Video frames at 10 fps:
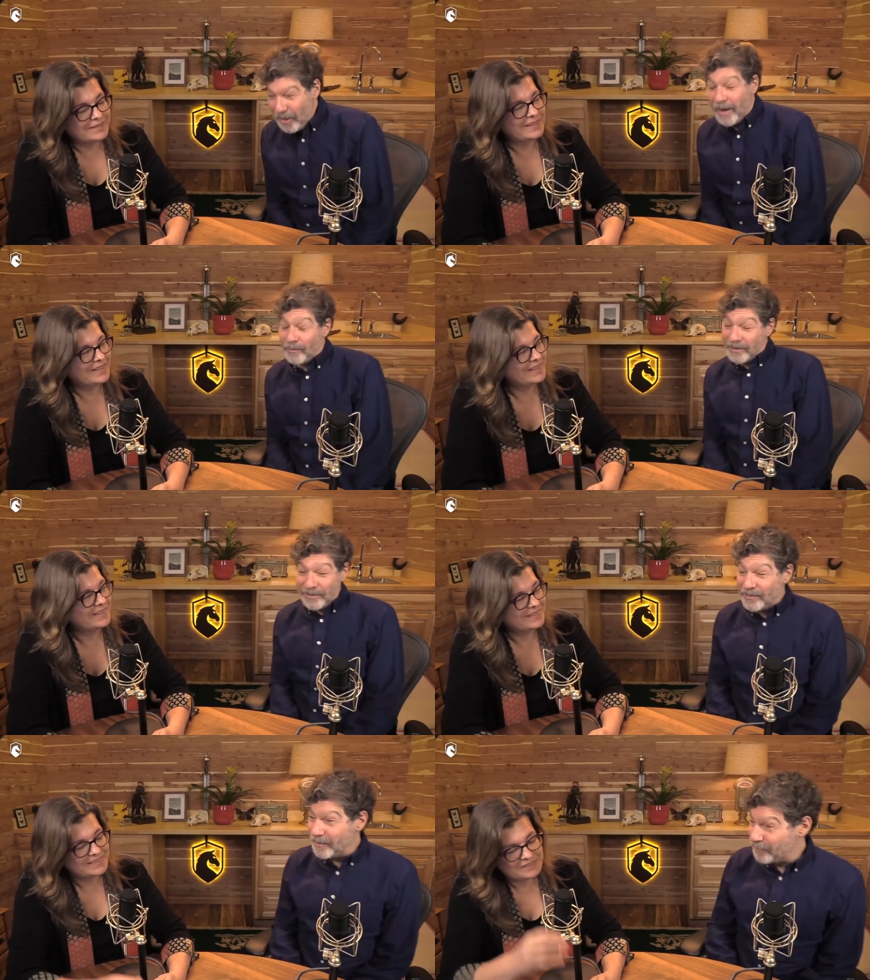Speaker 1: no, I wouldn't
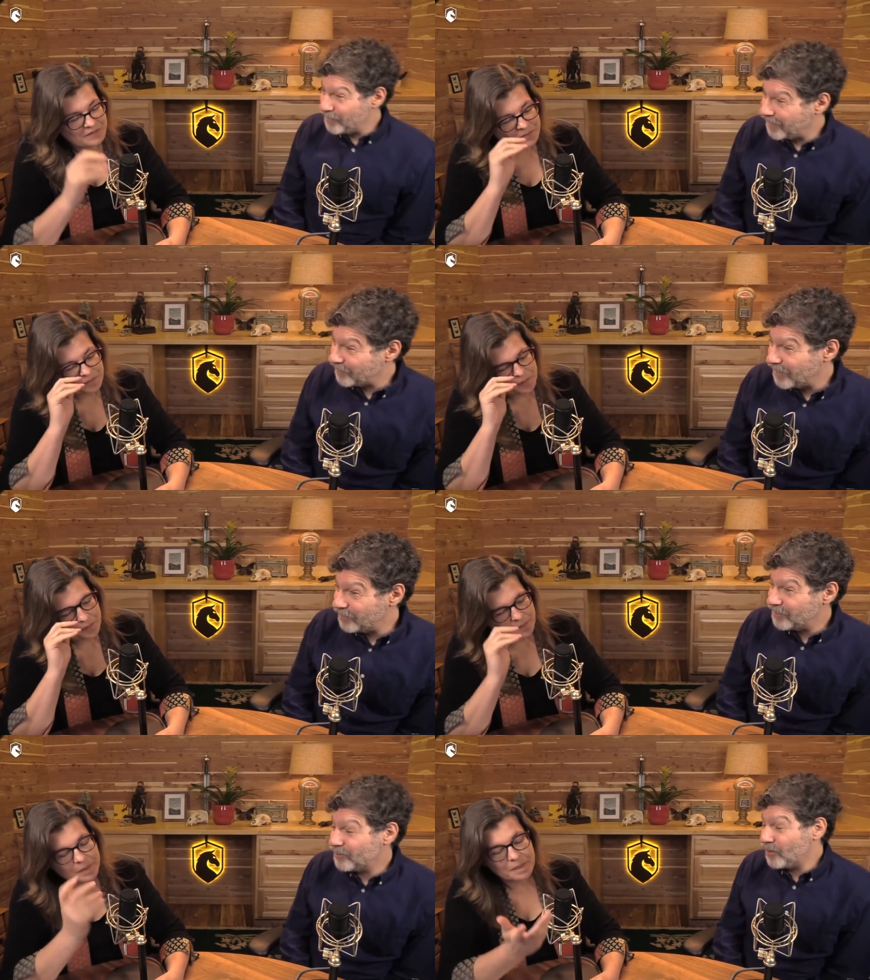use epicycles. I
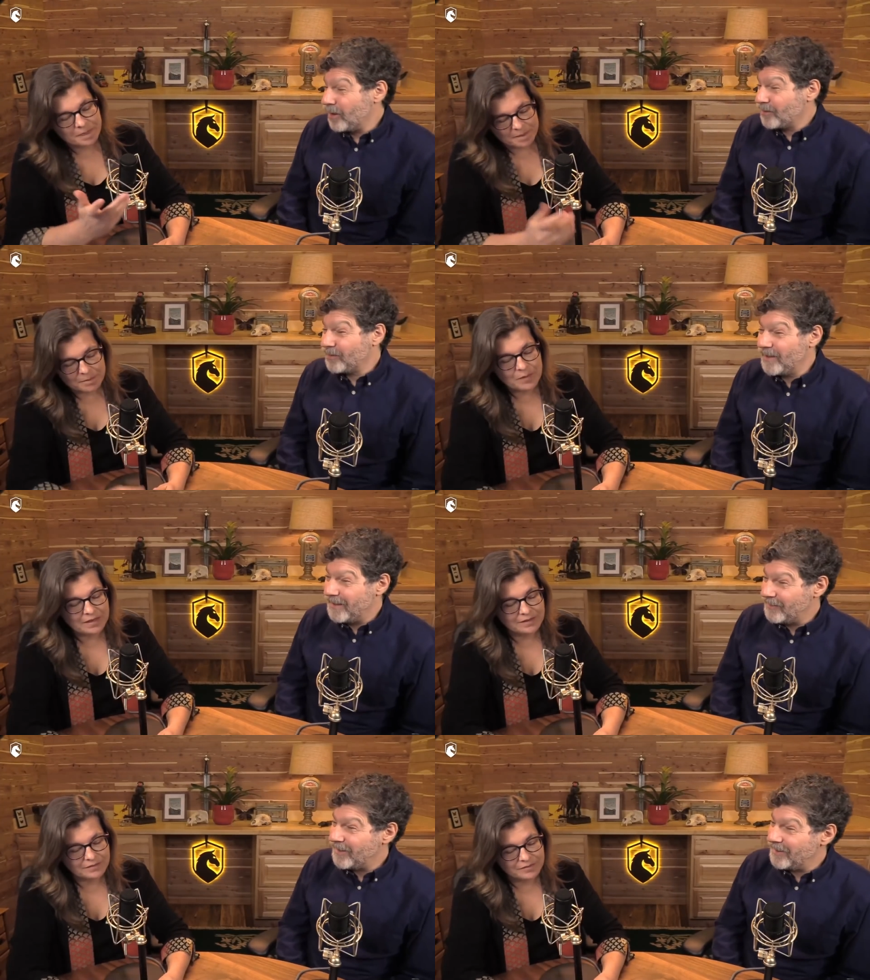would use trucks.
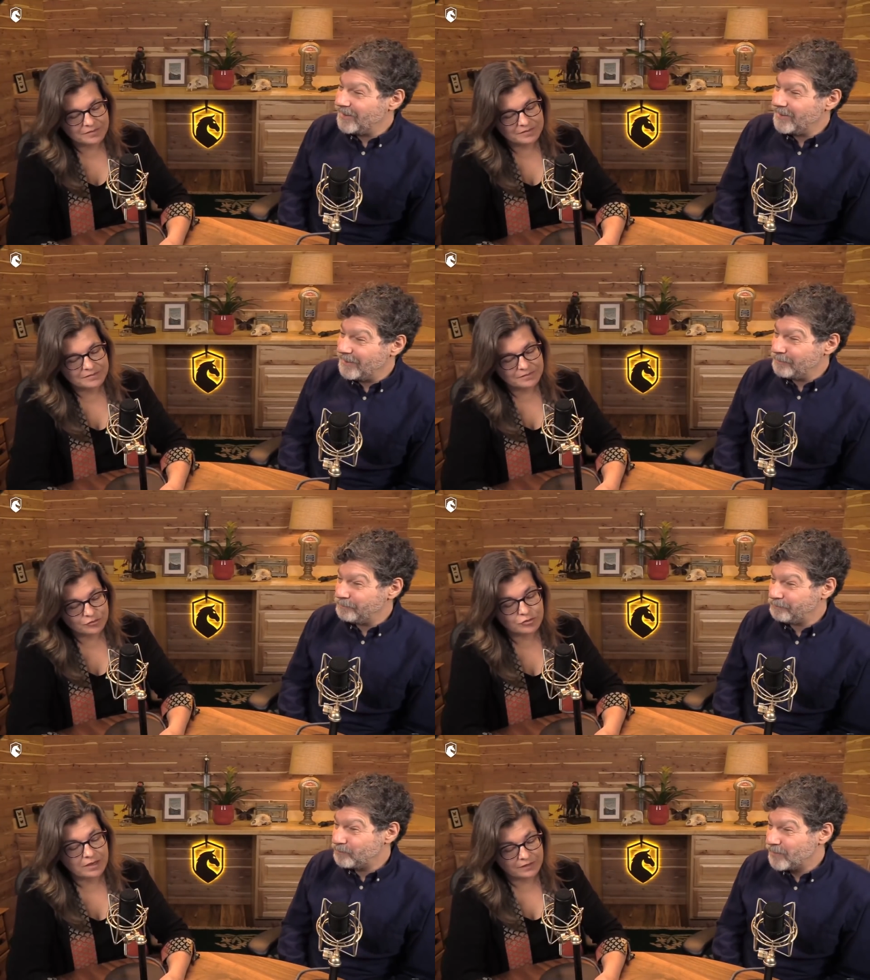Yeah, and then
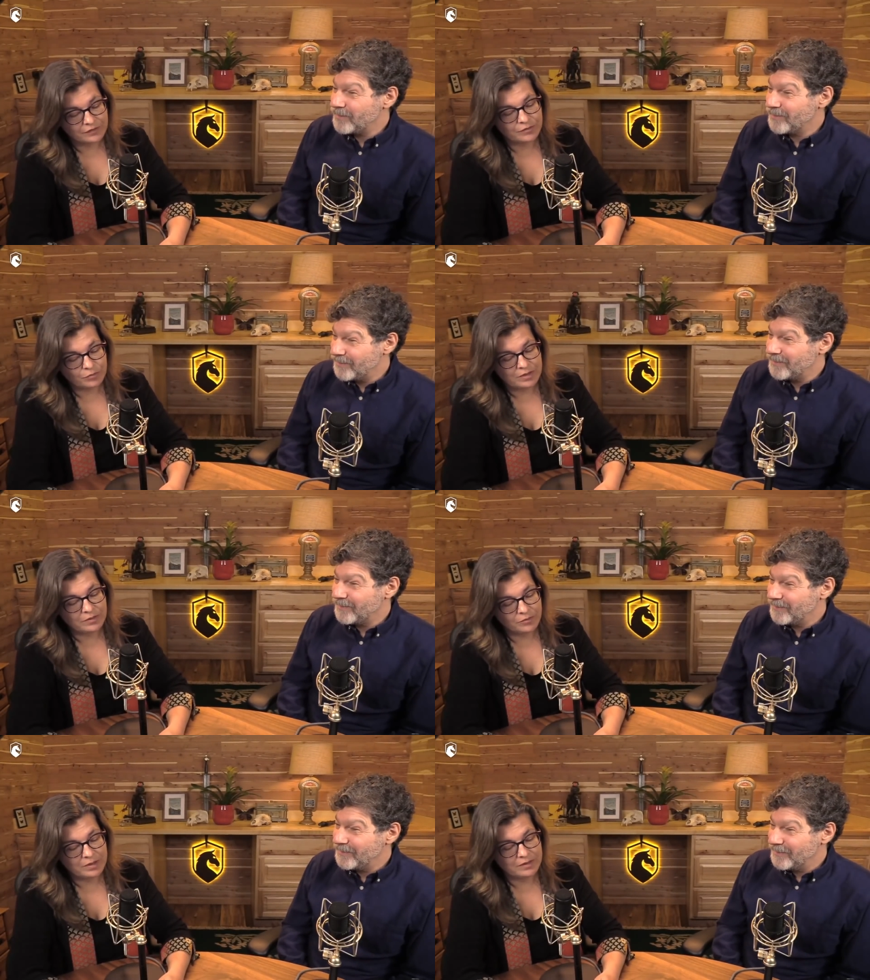um,
Speaker 2: trucks
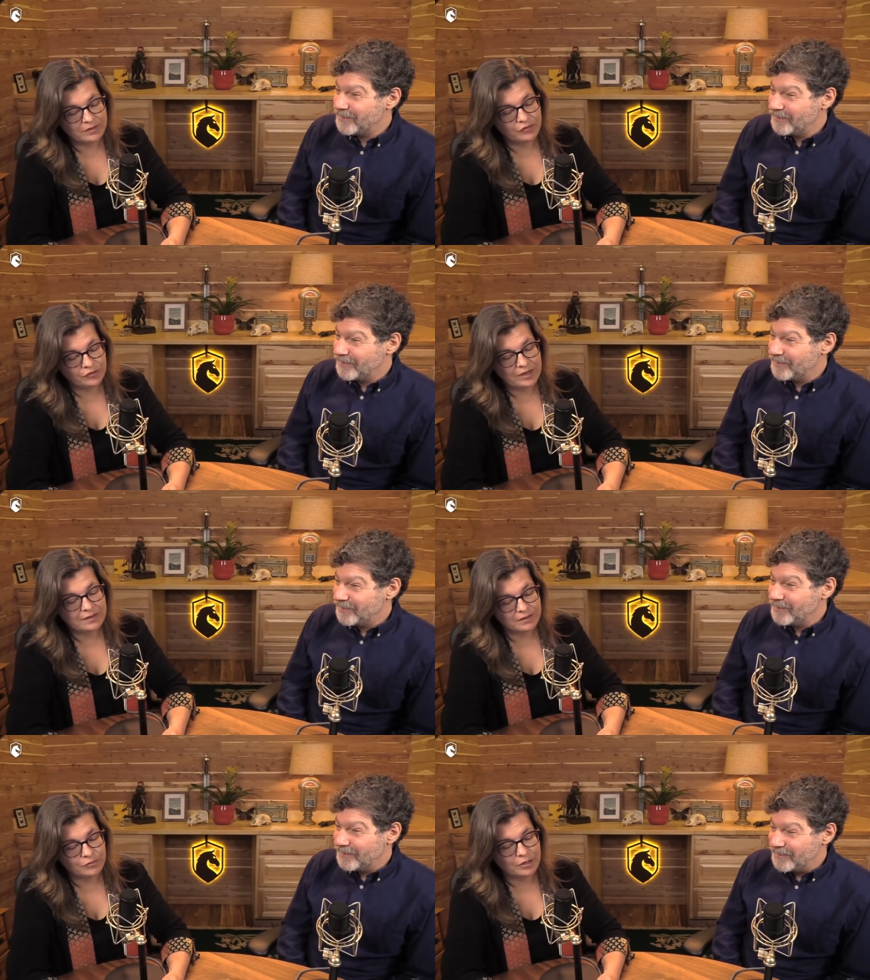when when the
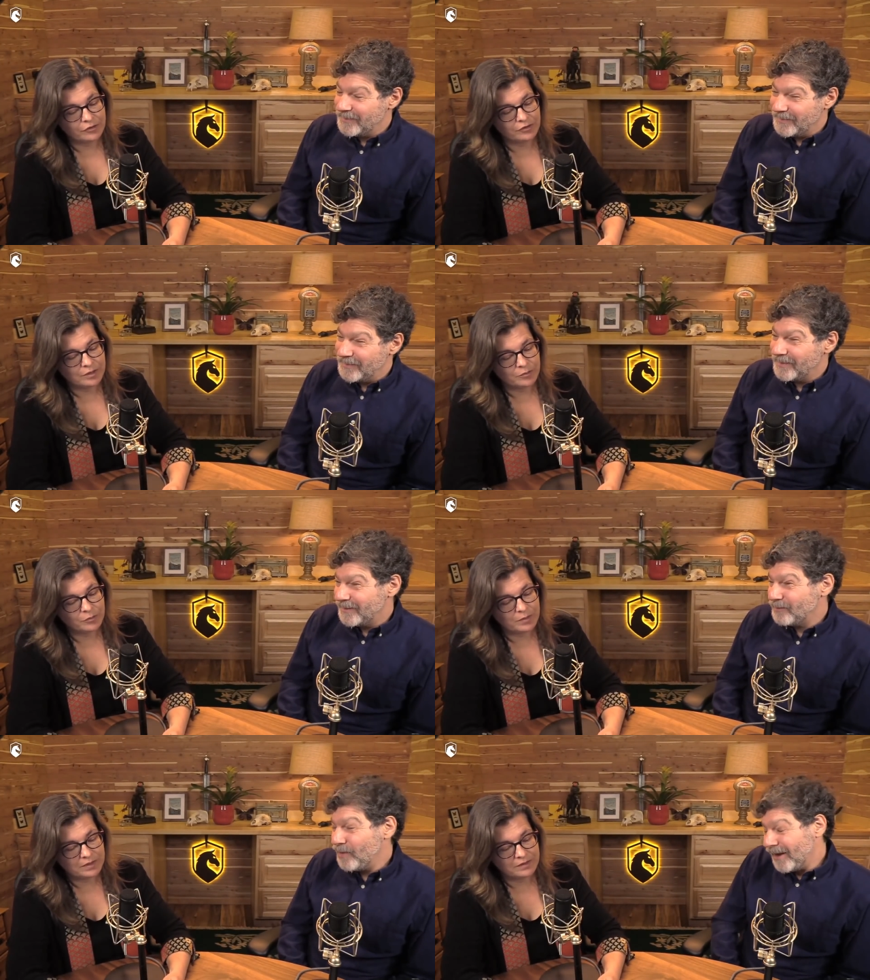state of Washington
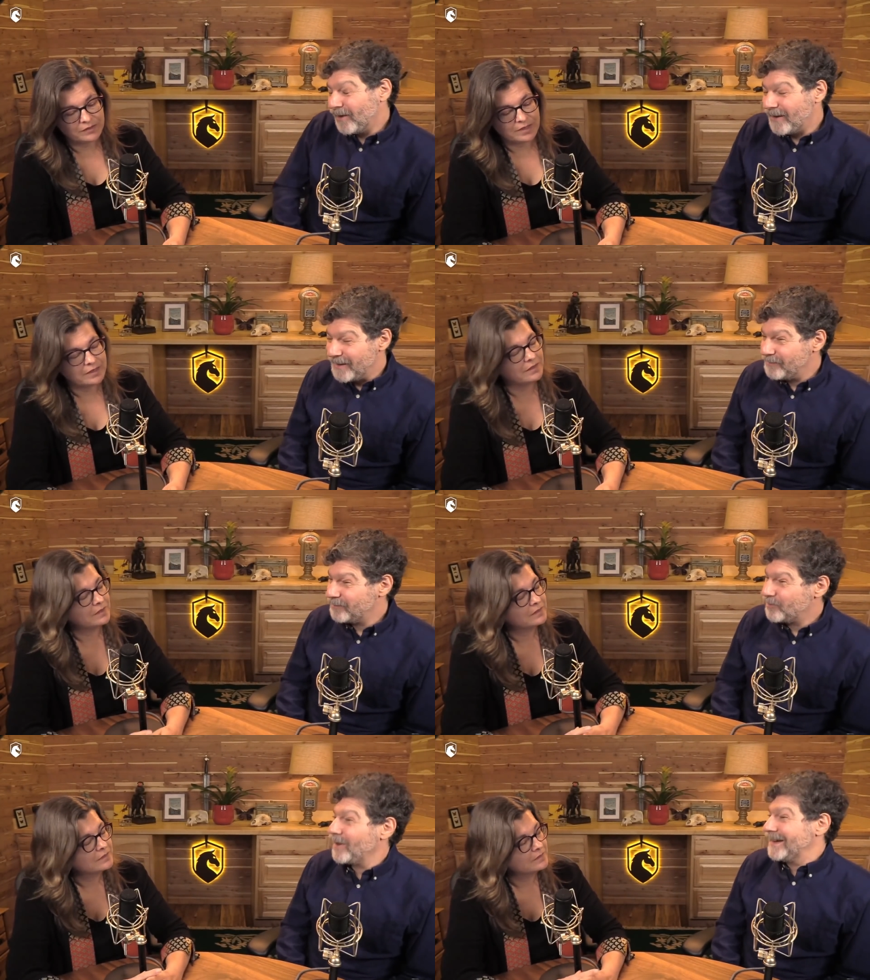was being well, decided.
Speaker 1: all
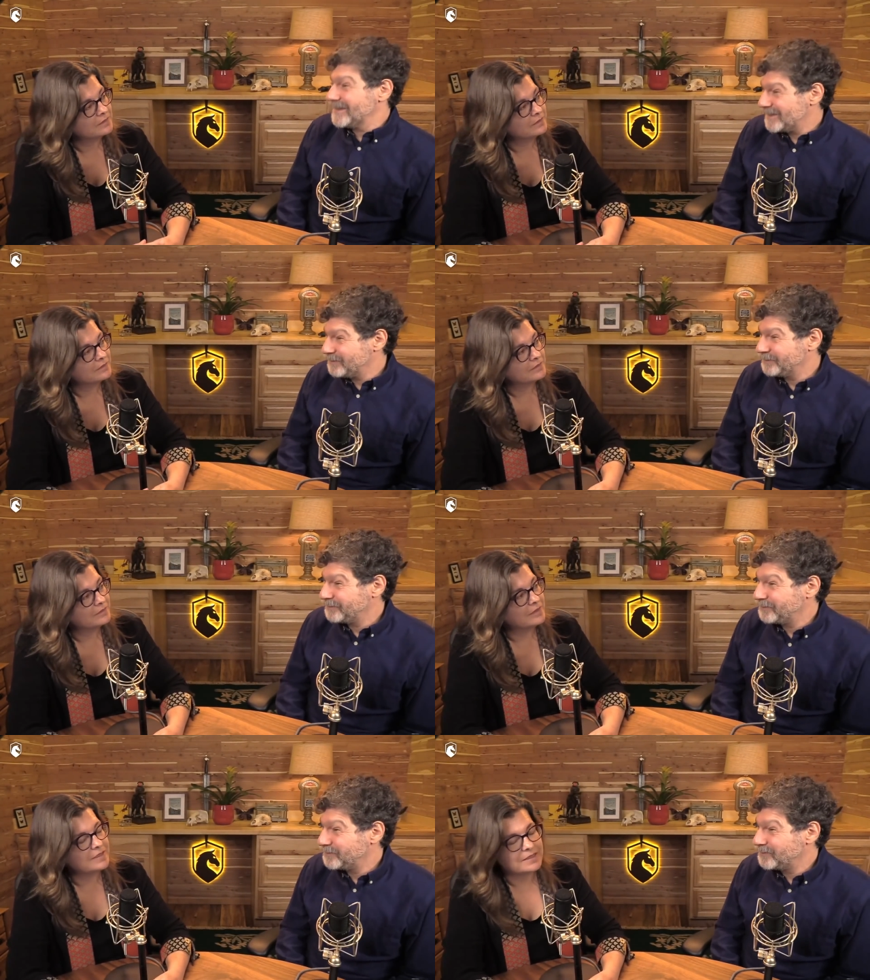right, trains.
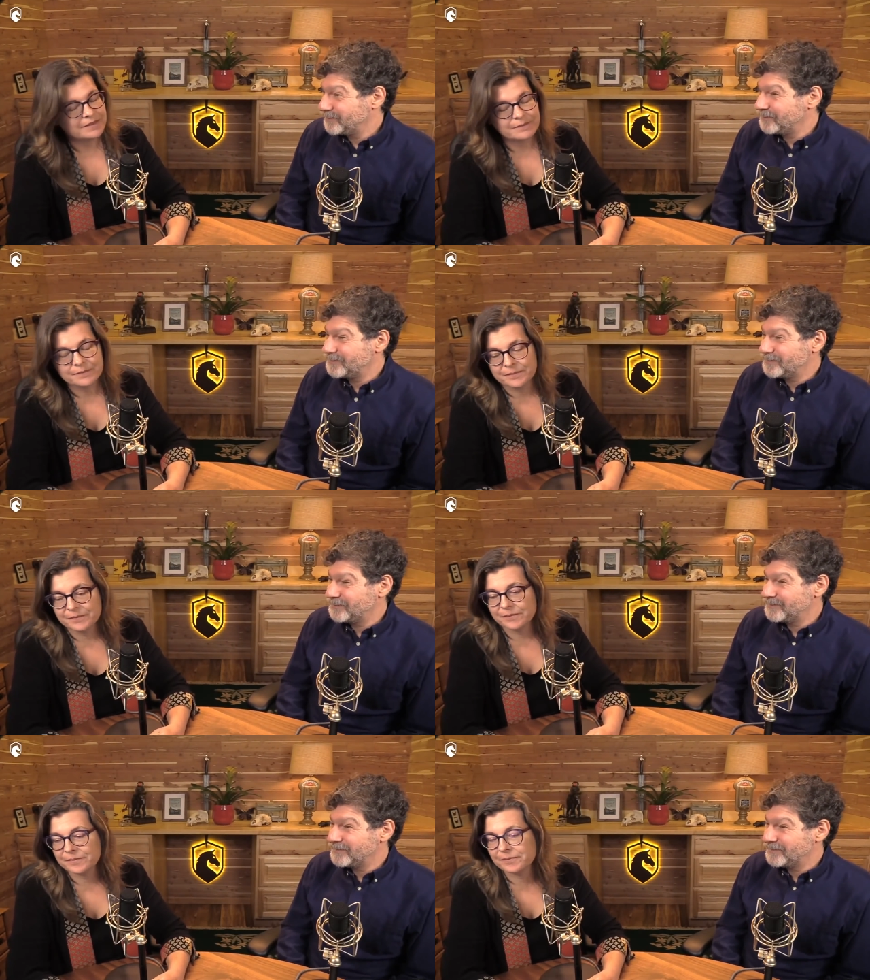
Speaker 2: I see.
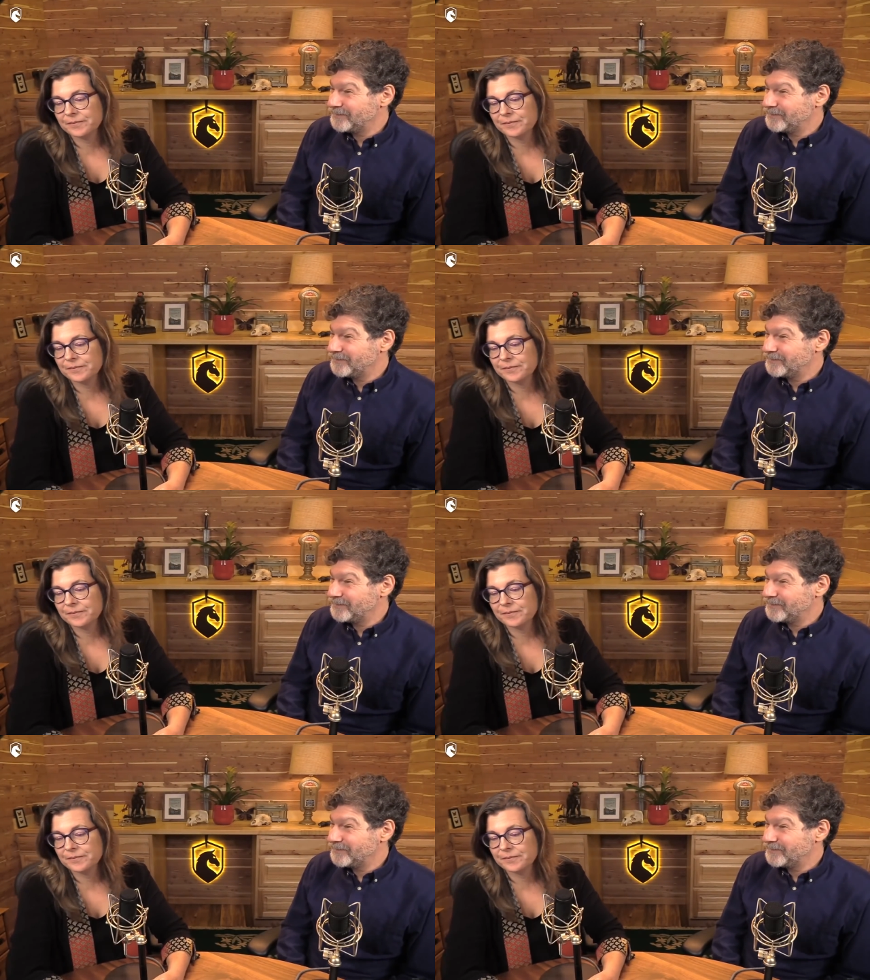Mm